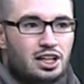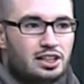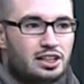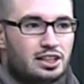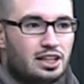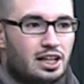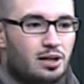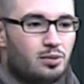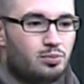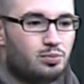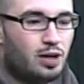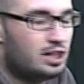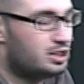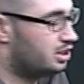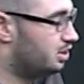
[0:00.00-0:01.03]
I think they're
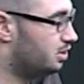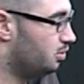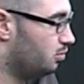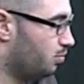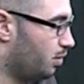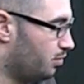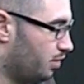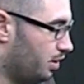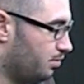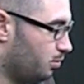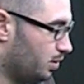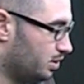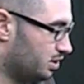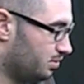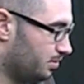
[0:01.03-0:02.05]
actually two of my favourite
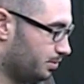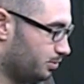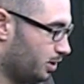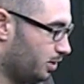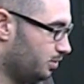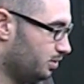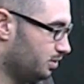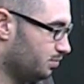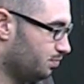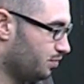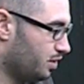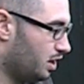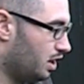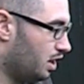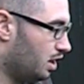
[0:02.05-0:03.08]
ones I've ever owned.
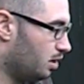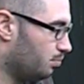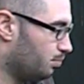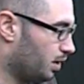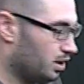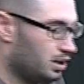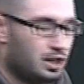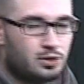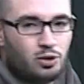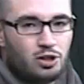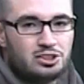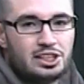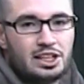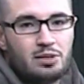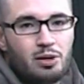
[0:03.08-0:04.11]
But like what I was
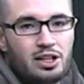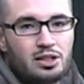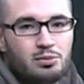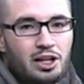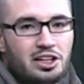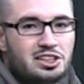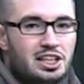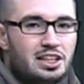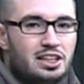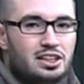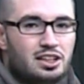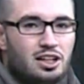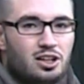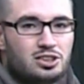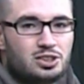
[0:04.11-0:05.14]
saying about the magazine
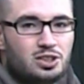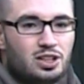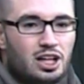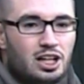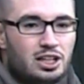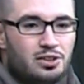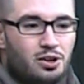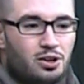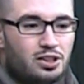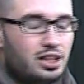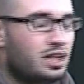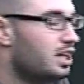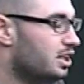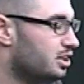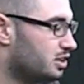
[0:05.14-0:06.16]
article earlier on,
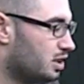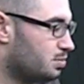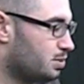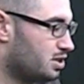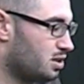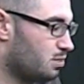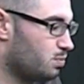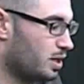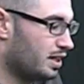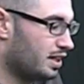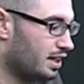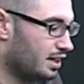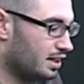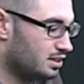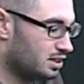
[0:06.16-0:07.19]
just because I'm
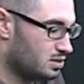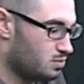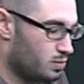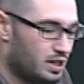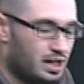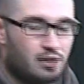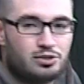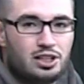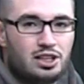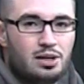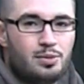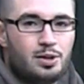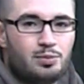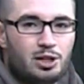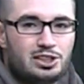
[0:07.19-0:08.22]
plinking, it doesn't mean I have to
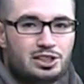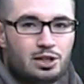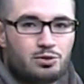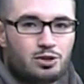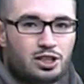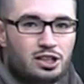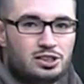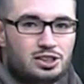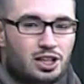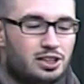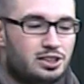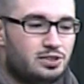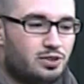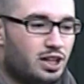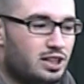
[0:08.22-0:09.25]
limit myself to those
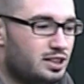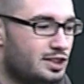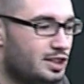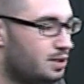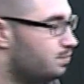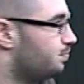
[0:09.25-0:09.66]
kinds of guns.